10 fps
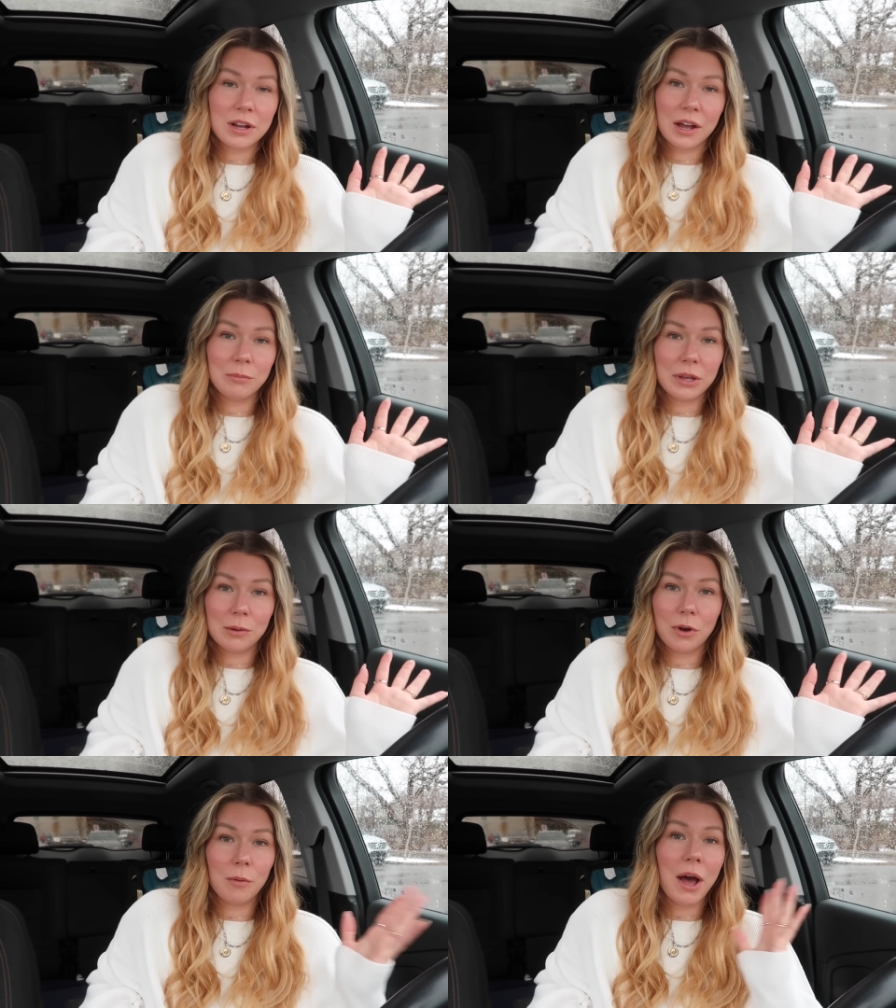time being
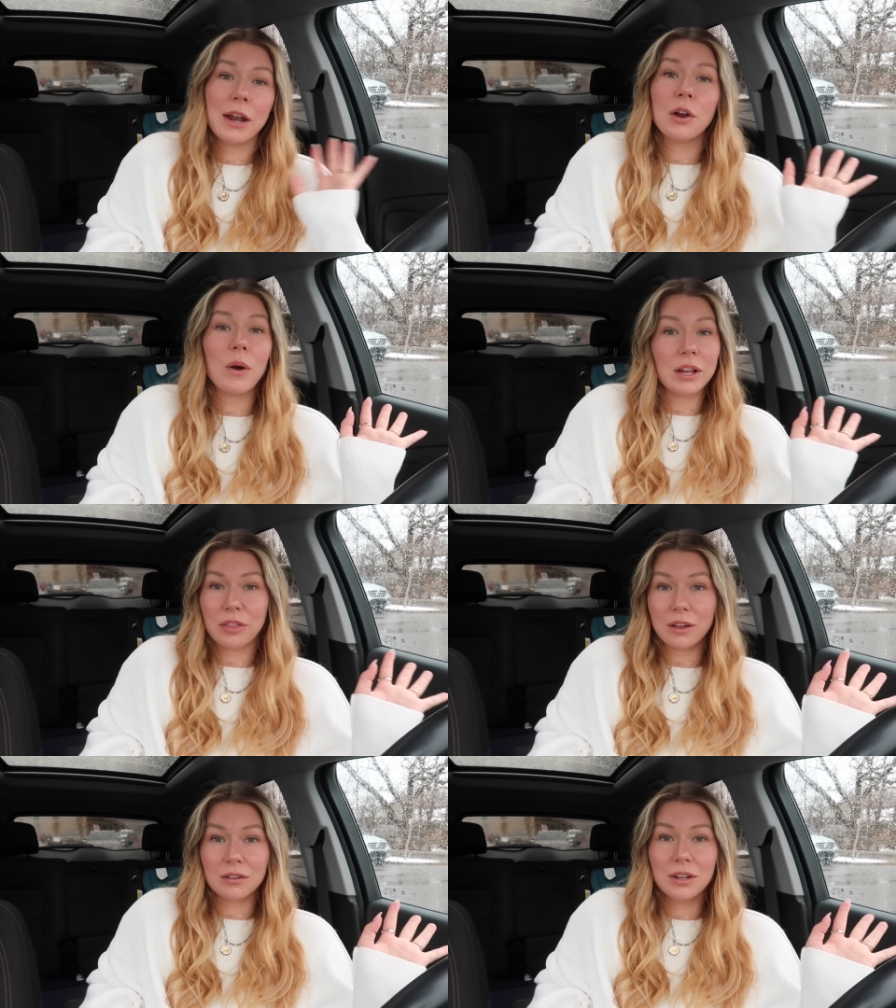a mom, I don't know
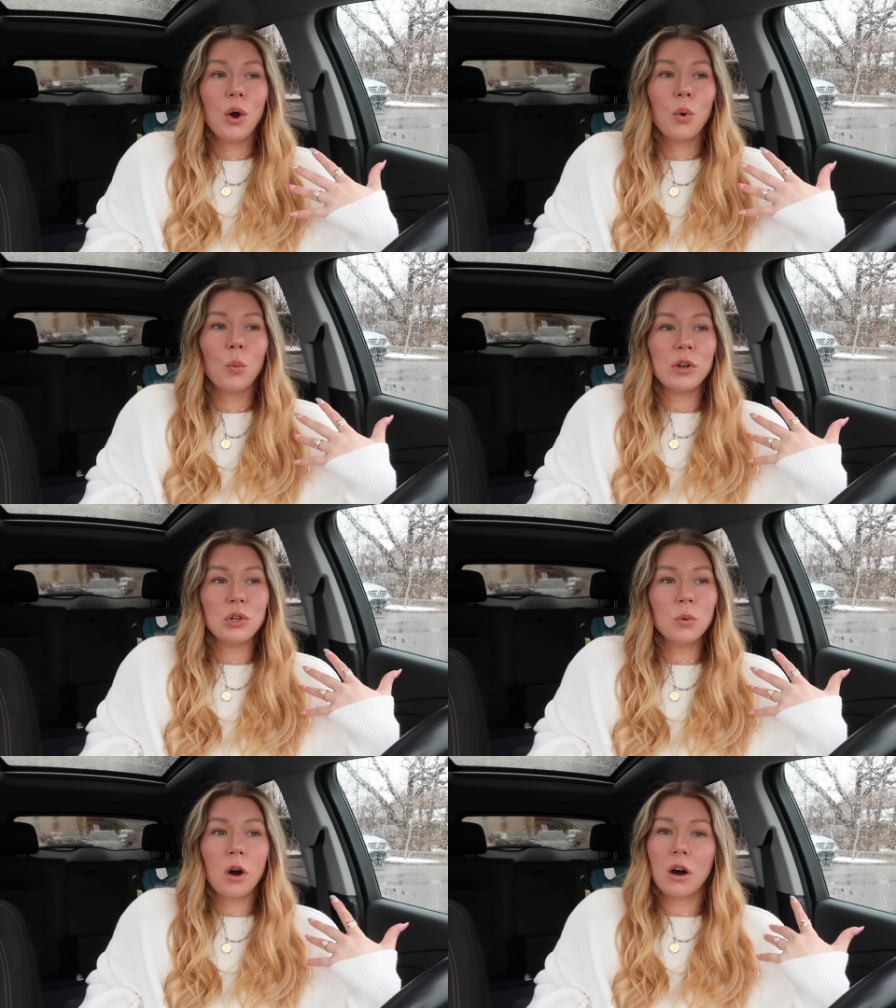anything. When
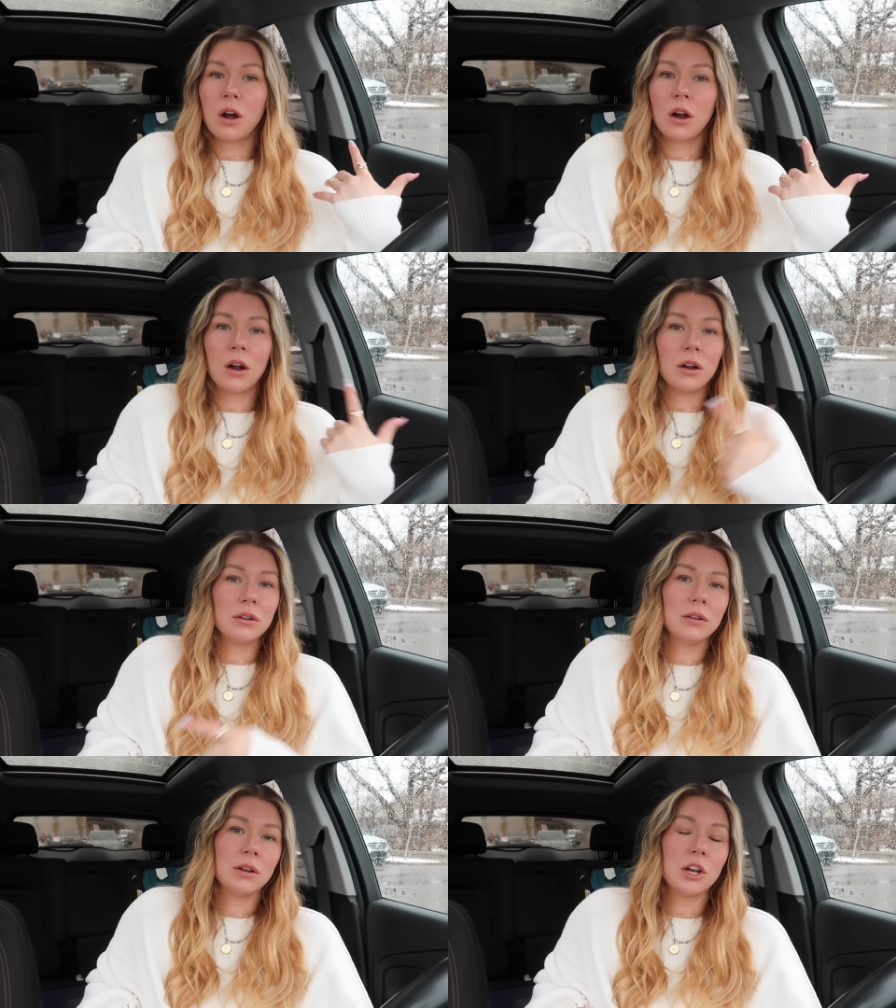you are
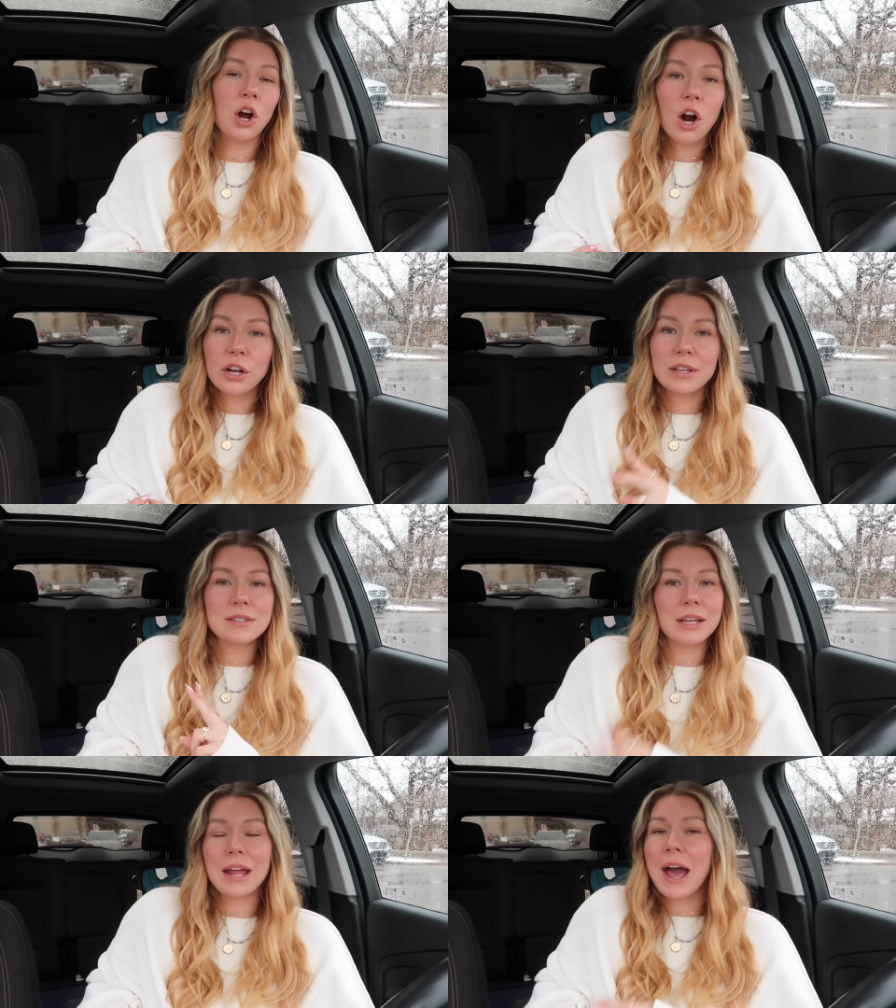an
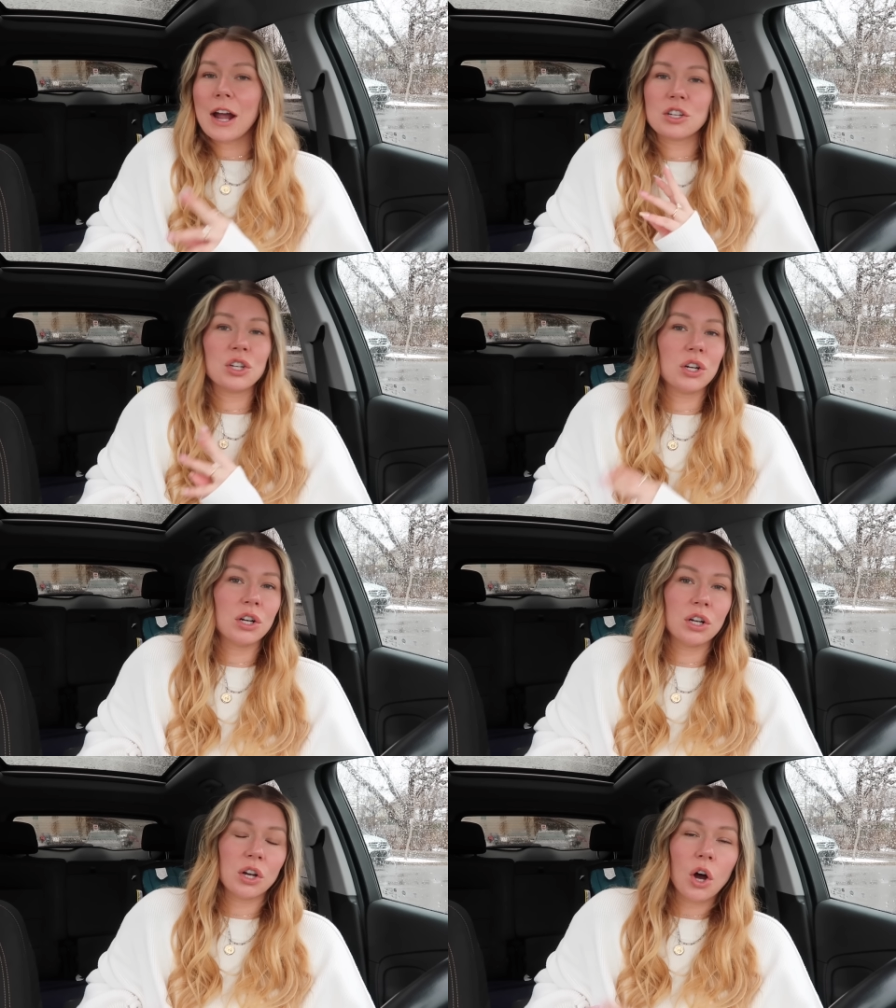artist, like an
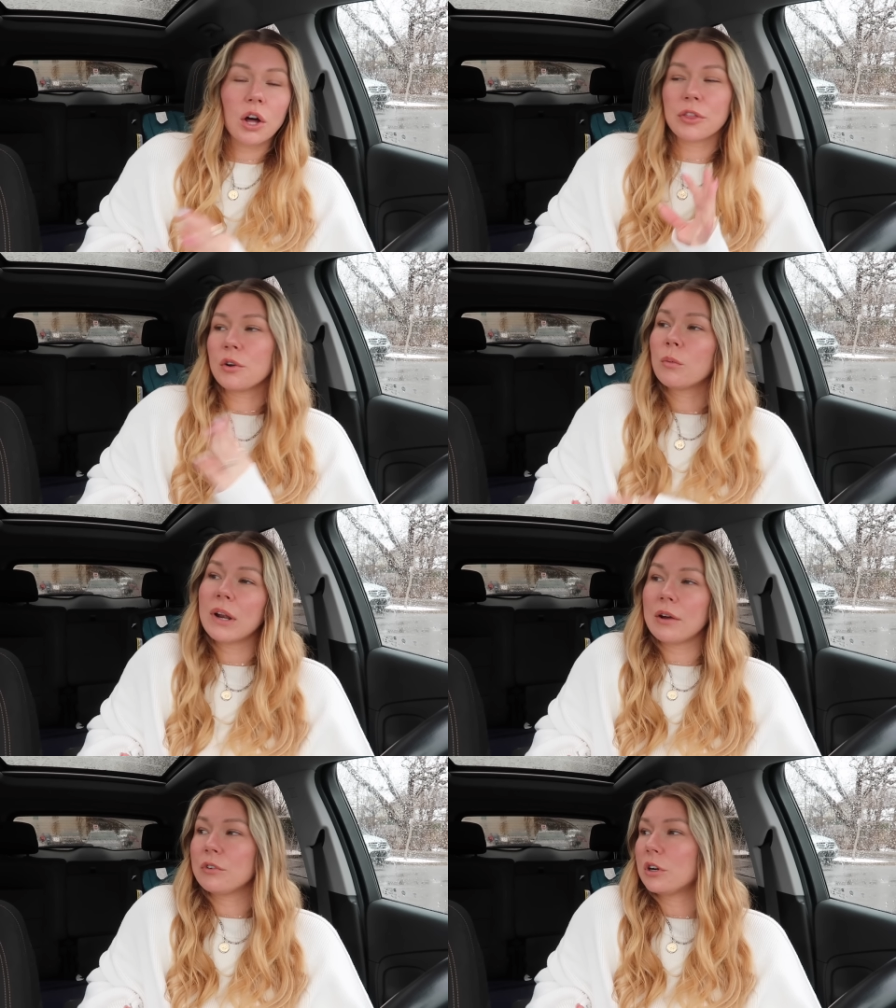actor, an author,
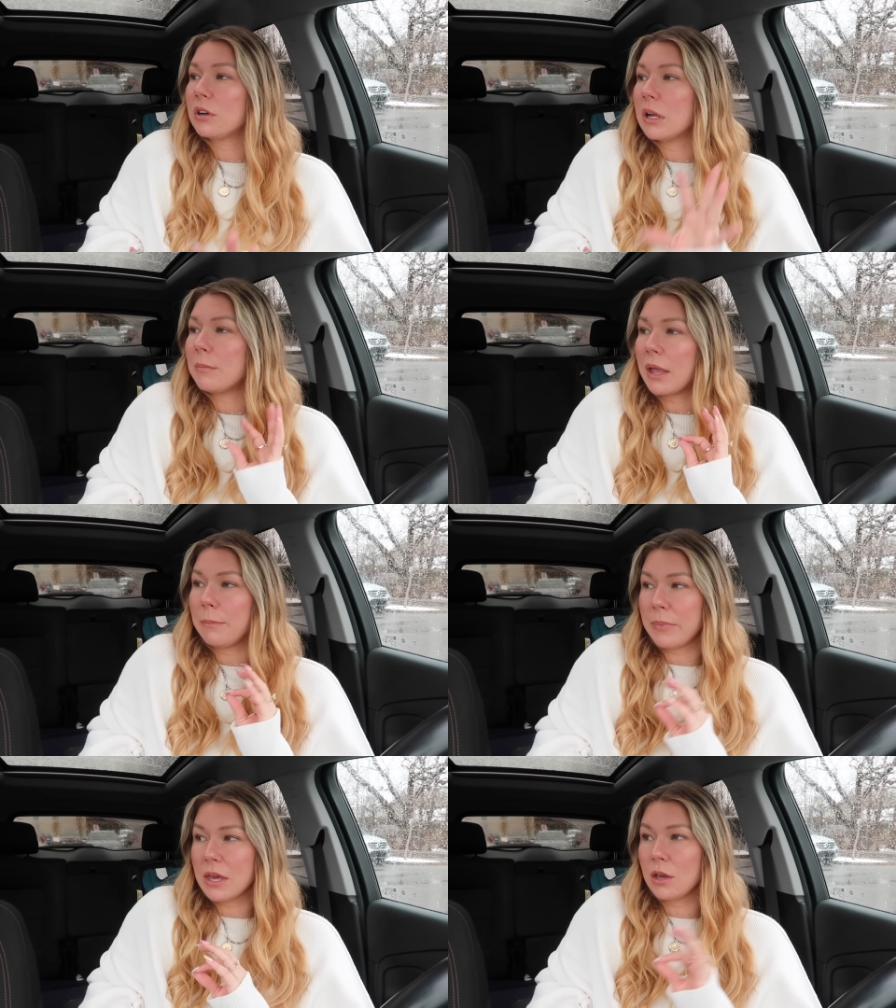whatever it may
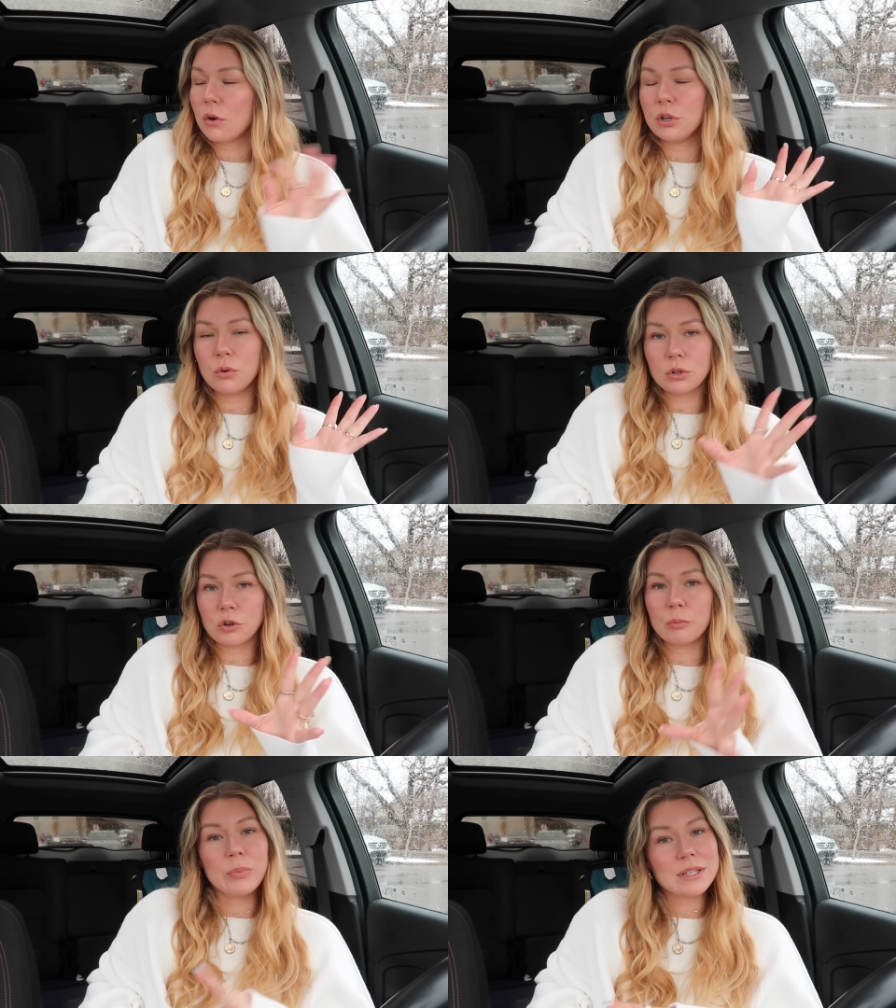be, or you own
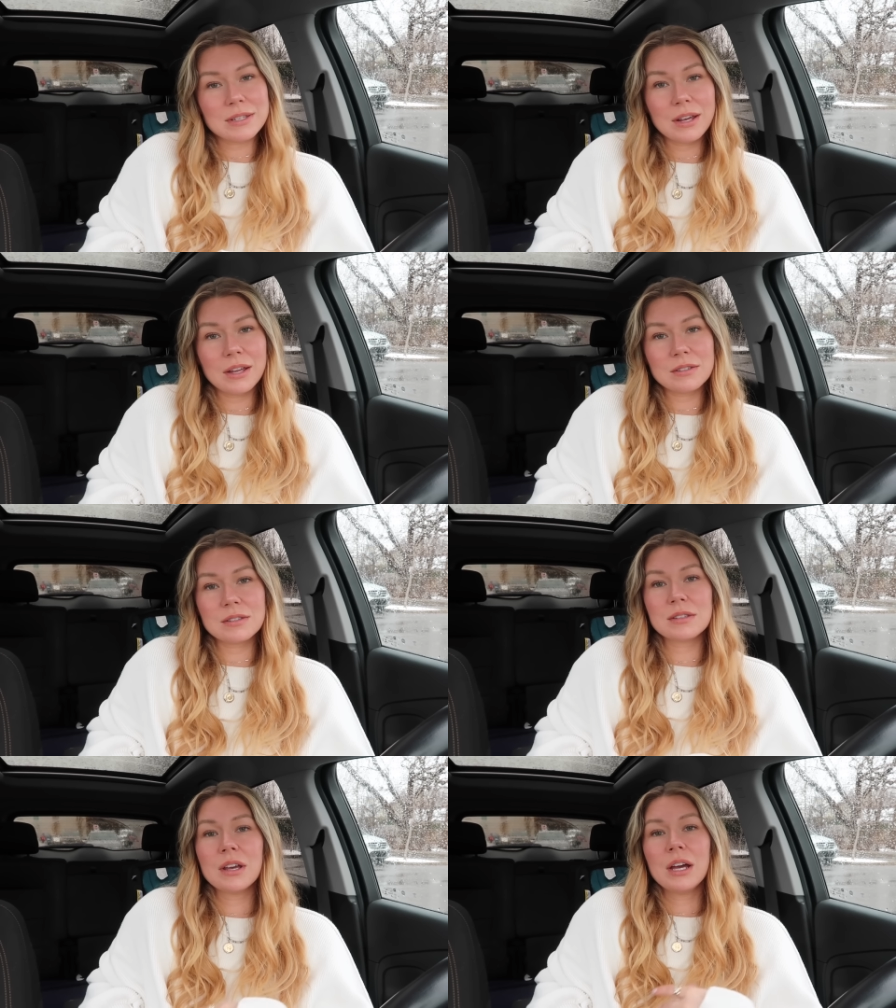your own
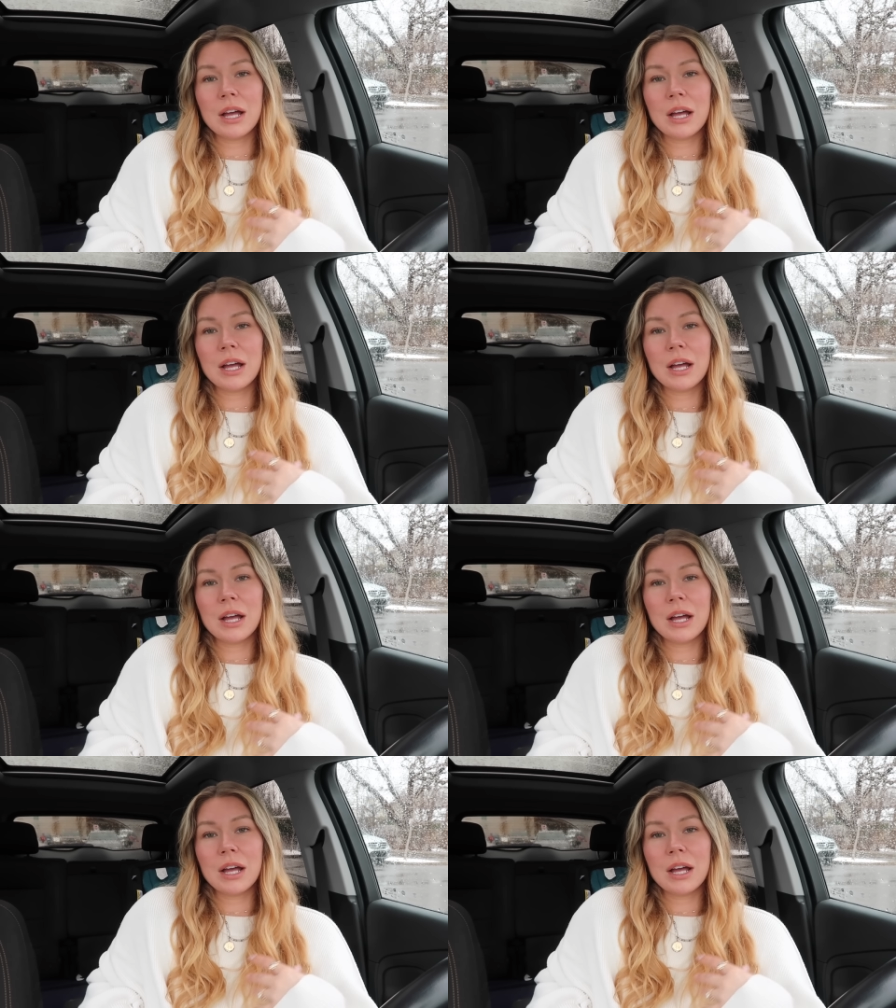business,